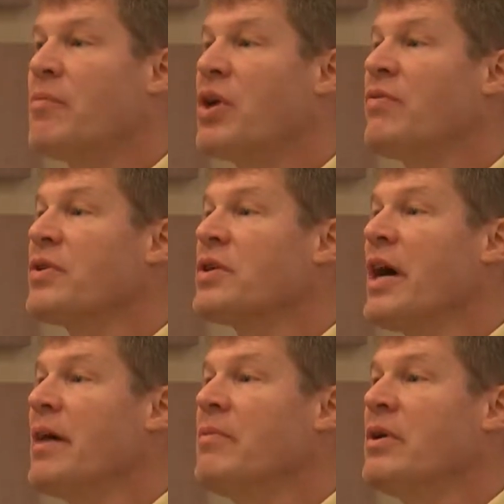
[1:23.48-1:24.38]
But over
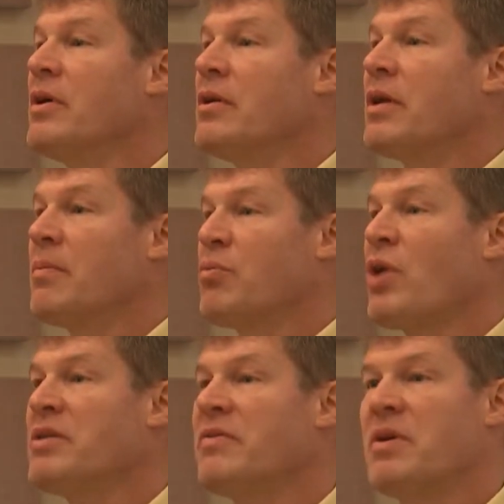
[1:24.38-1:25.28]
time, the
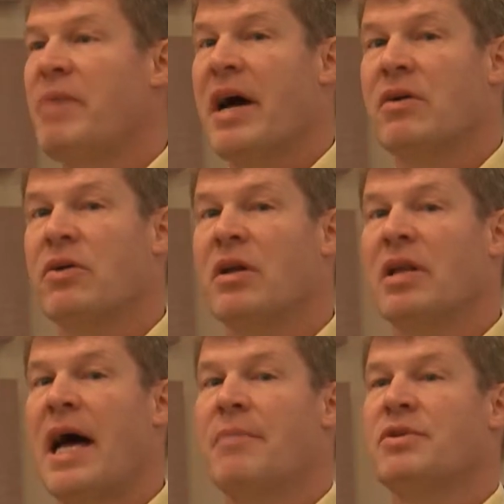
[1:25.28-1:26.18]
price of tobacco
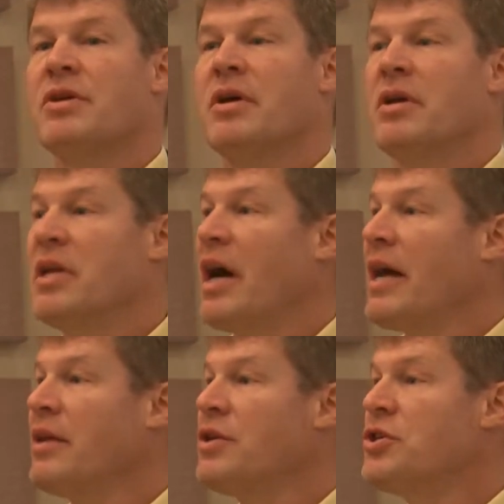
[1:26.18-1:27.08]
collapsed. The
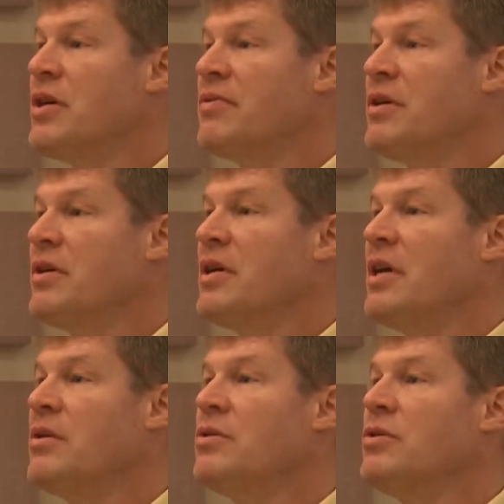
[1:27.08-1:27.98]
island shifted
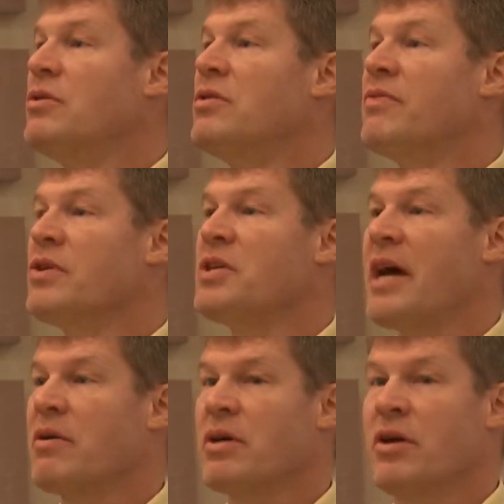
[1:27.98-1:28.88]
into diverse
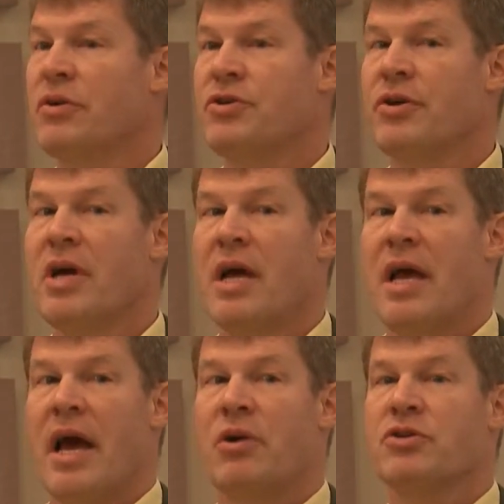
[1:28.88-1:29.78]
agriculture
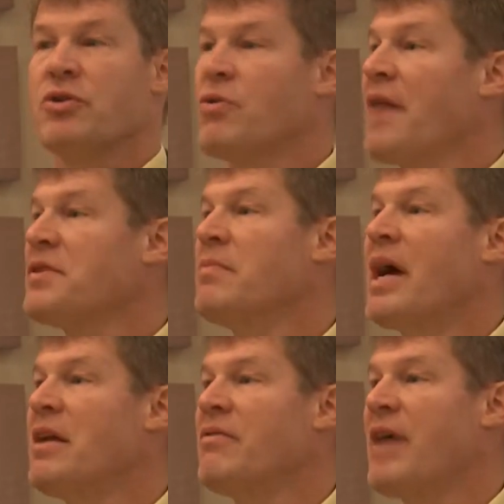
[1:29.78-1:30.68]
and also crafts and
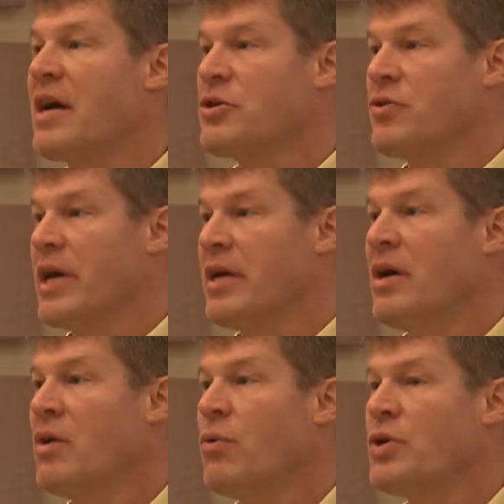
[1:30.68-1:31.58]
manufacturing,
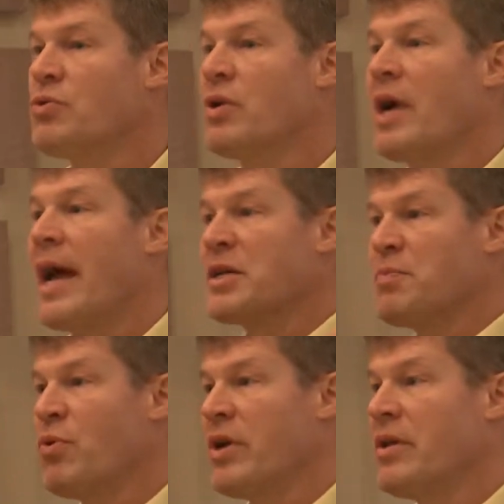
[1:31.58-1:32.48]
which were
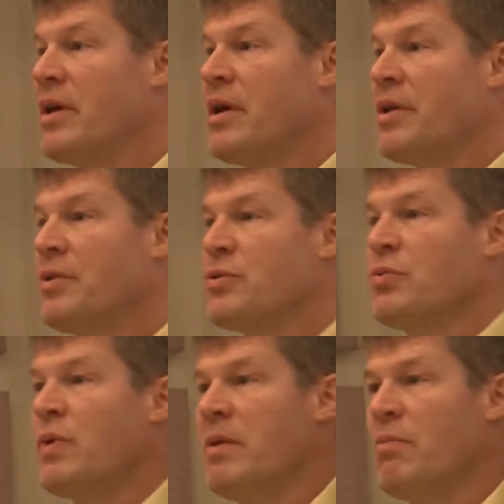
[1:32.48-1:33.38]
exported. This
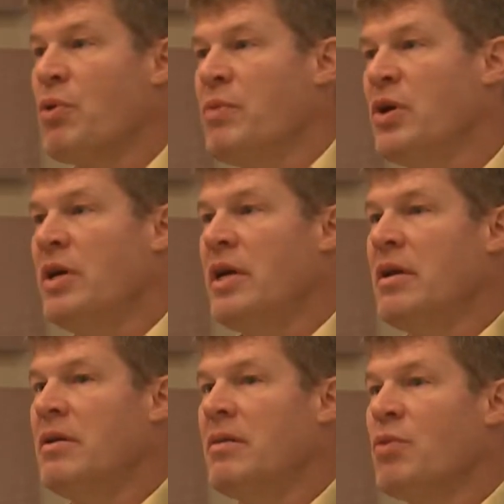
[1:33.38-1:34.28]
was when
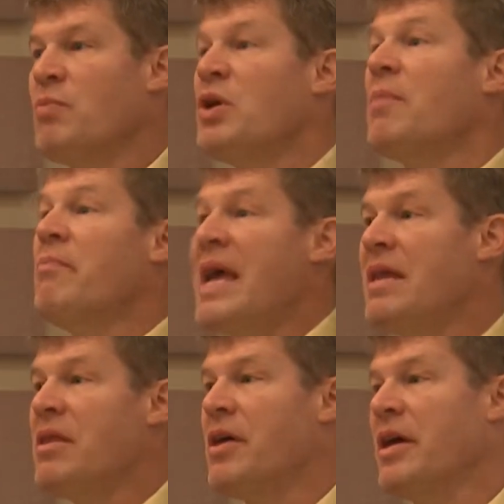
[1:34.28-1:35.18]
Bermuda
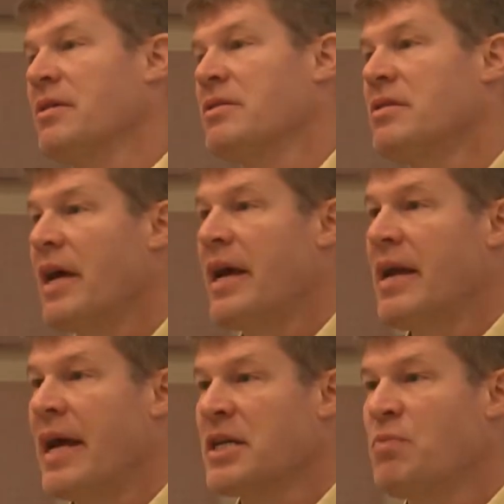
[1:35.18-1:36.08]
made things
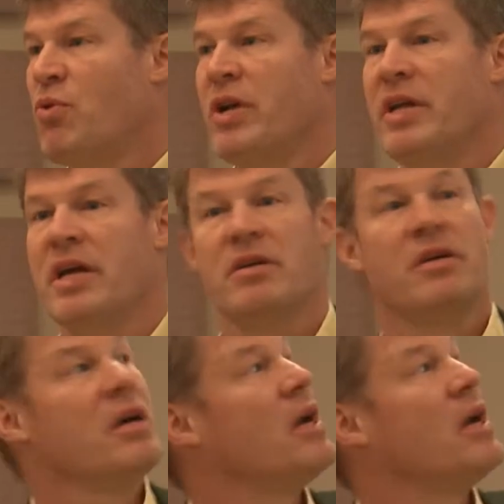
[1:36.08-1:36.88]
and exported it.